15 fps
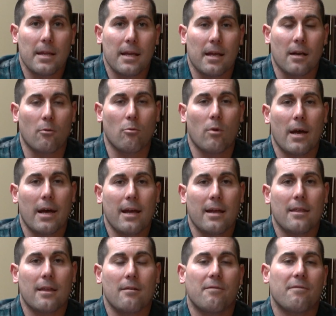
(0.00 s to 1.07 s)
in a
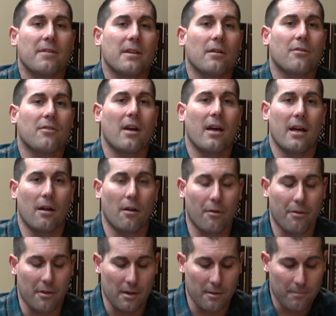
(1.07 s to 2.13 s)
way that feels
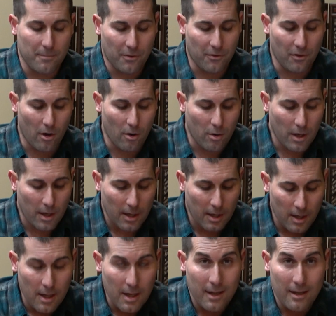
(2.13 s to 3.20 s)
healthy. So
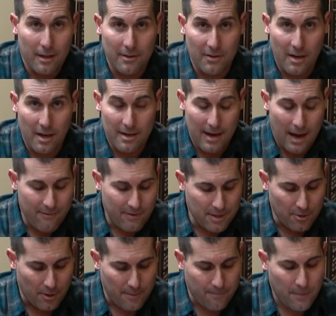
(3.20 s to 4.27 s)
let's kind of dive
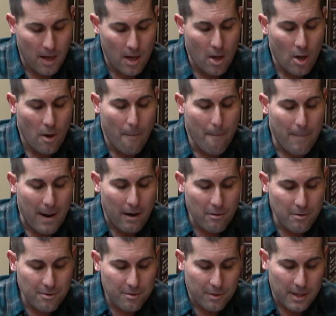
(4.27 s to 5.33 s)
into it.
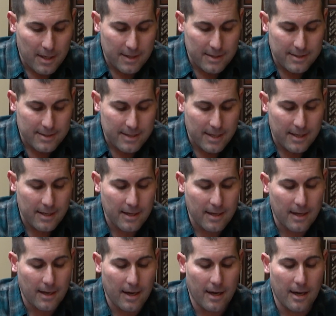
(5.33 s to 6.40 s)
Boundaries,
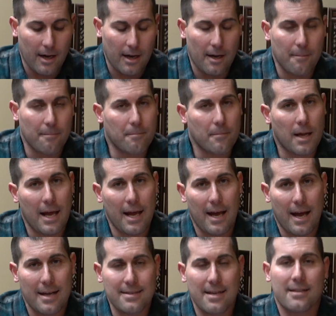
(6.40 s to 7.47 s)

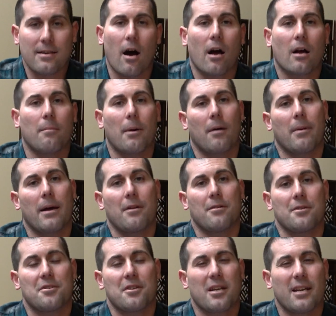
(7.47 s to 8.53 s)
as I talk about
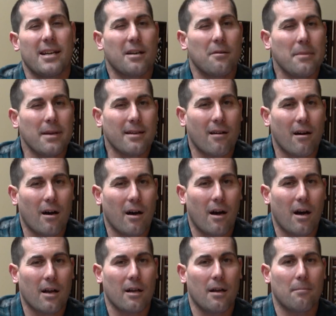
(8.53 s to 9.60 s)
boundaries, you're going to hear me
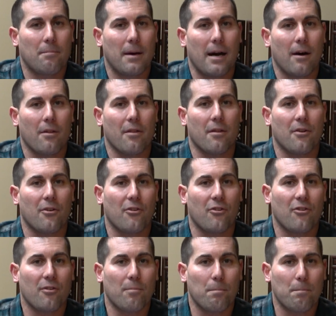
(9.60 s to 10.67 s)
talk about the
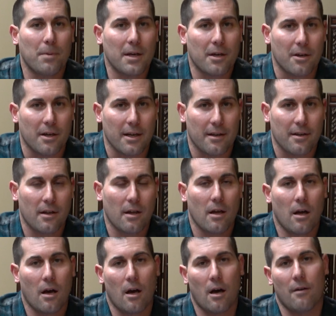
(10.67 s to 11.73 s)
spirit
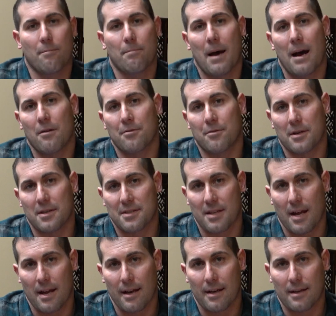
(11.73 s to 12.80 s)
of boundary
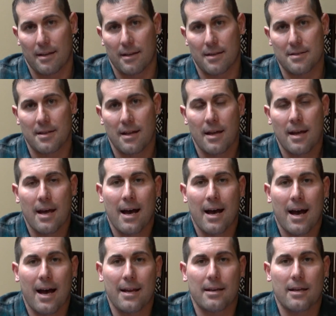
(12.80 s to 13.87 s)
setting, because
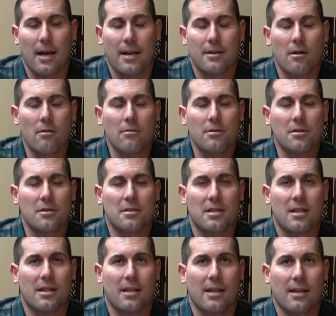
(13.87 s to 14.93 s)
I don't just
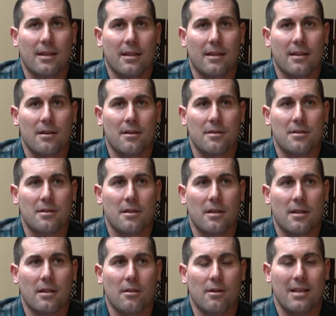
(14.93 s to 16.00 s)
think
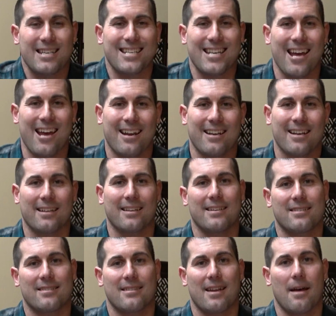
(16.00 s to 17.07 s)
that you can technically
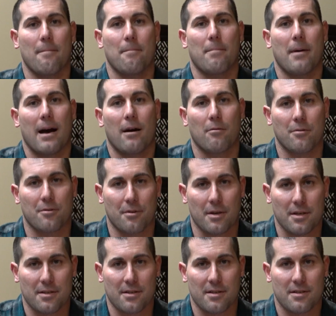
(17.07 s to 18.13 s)
set
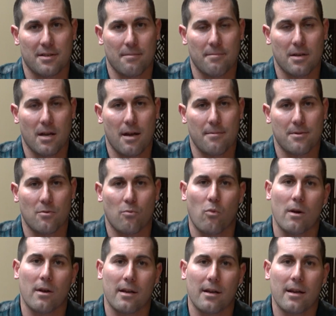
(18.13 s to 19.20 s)
boundaries, because sometimes
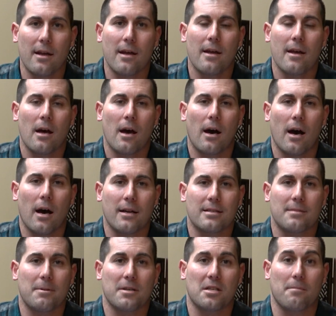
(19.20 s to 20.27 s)
when
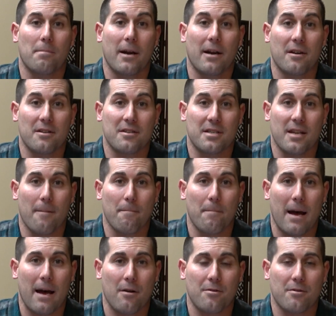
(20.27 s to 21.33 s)
especially parents set
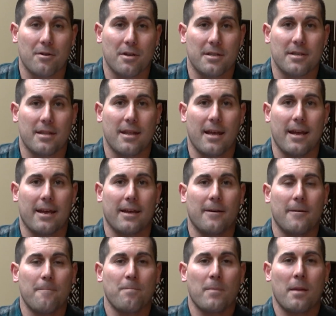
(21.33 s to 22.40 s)
boundaries, they
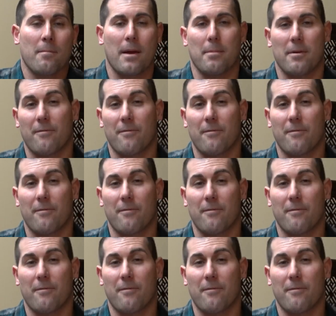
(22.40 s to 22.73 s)
maybe